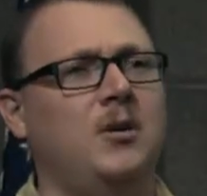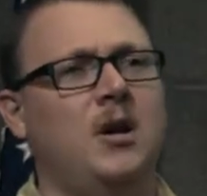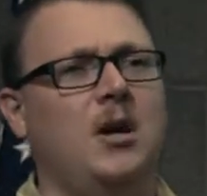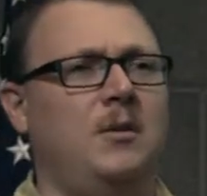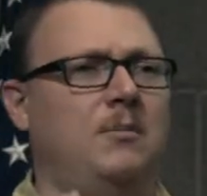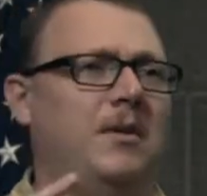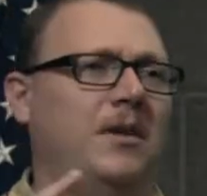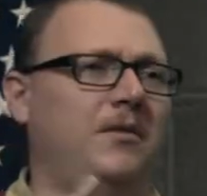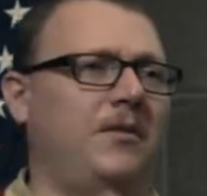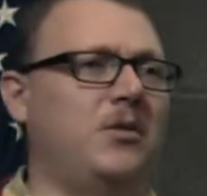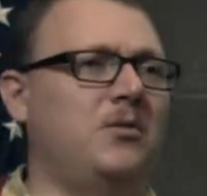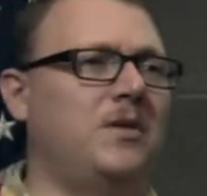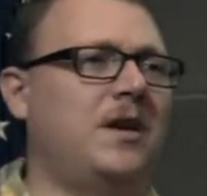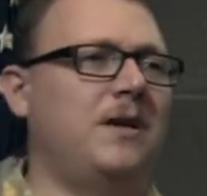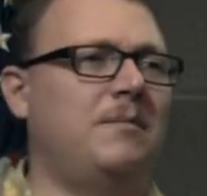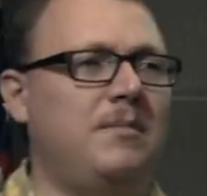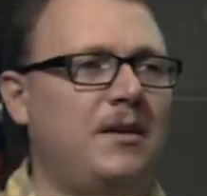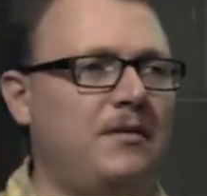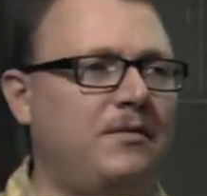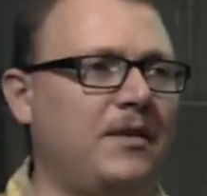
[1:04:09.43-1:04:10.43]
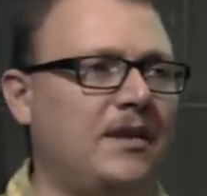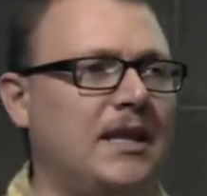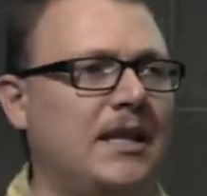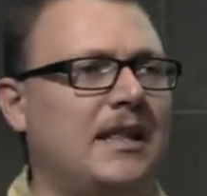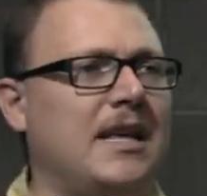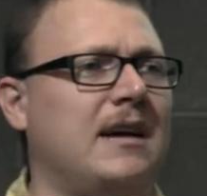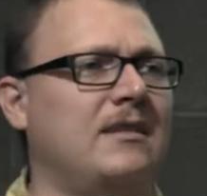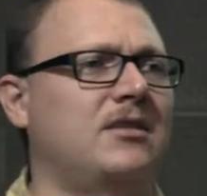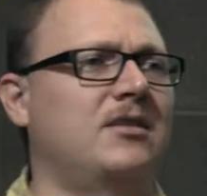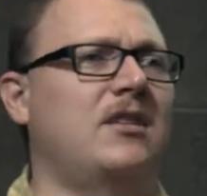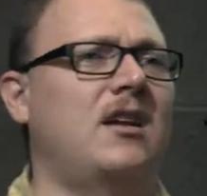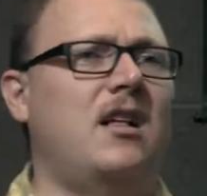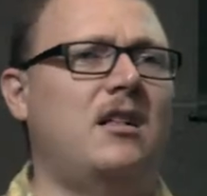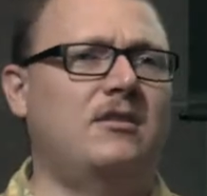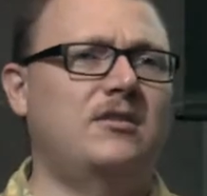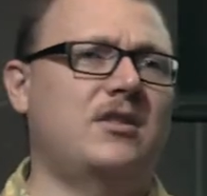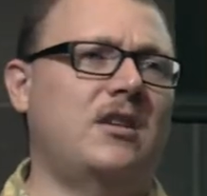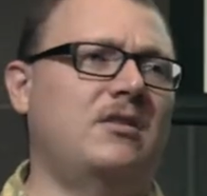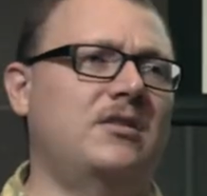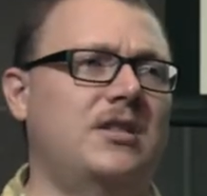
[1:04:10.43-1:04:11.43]
But if you give me $50,000,
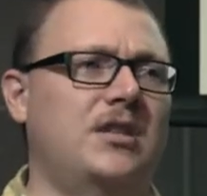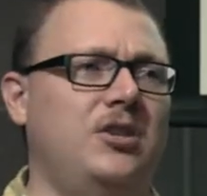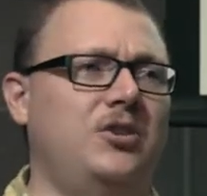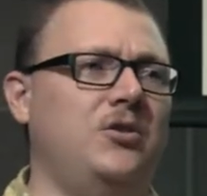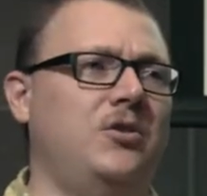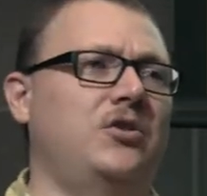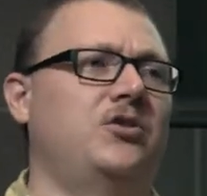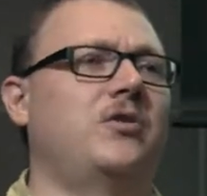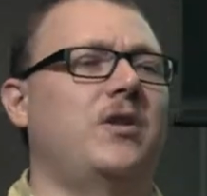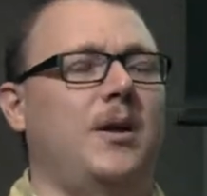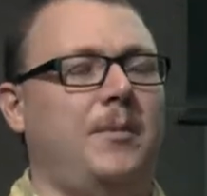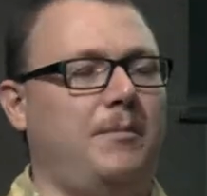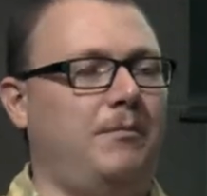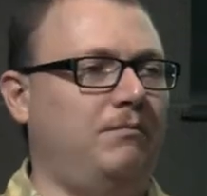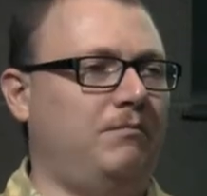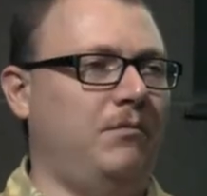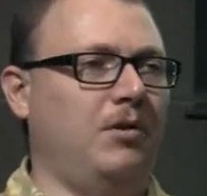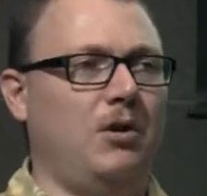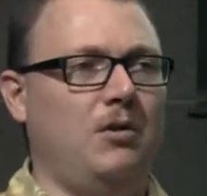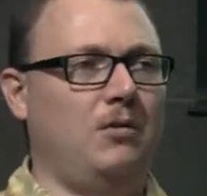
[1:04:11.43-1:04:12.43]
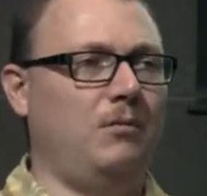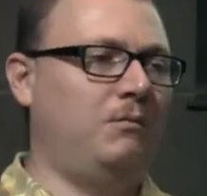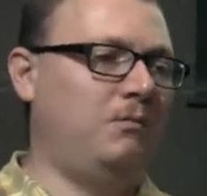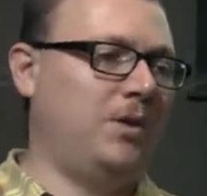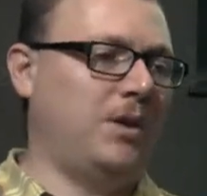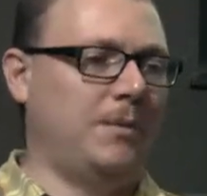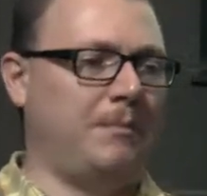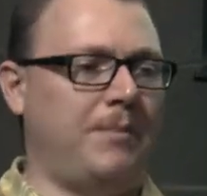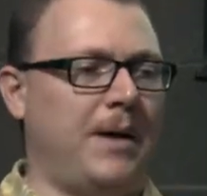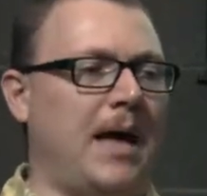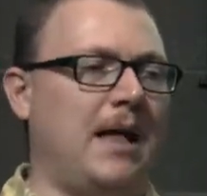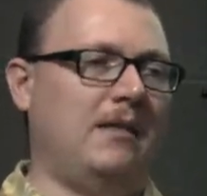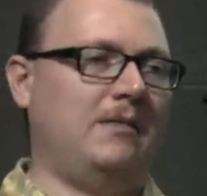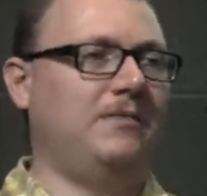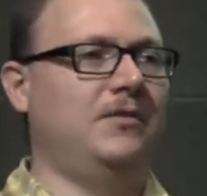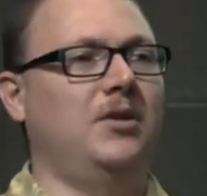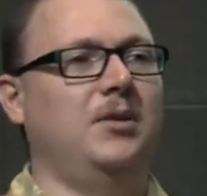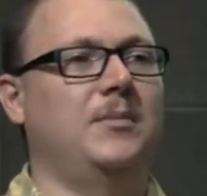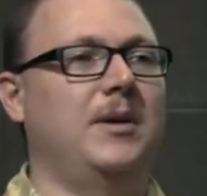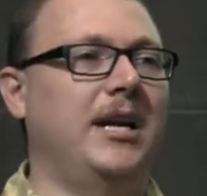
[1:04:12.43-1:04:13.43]
I'll send you a truck load with a pallet
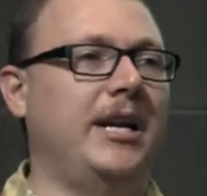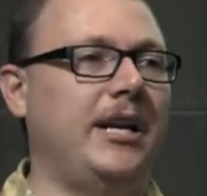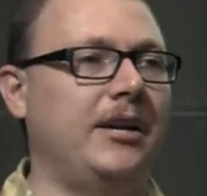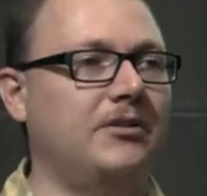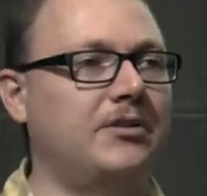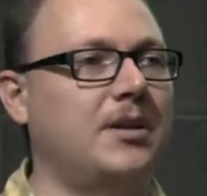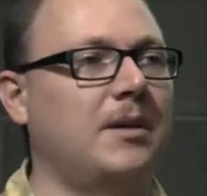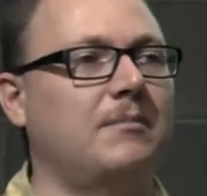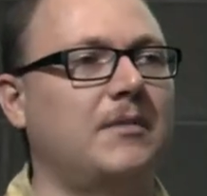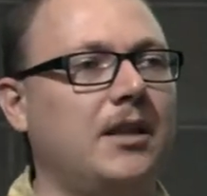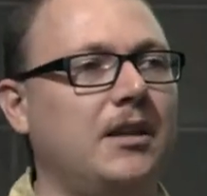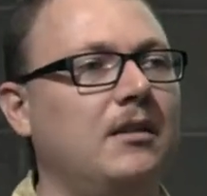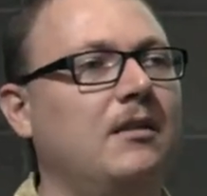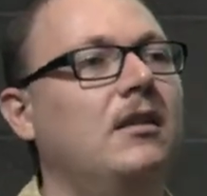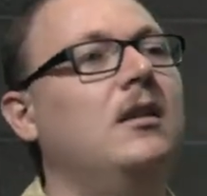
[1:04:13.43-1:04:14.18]
full of money or something.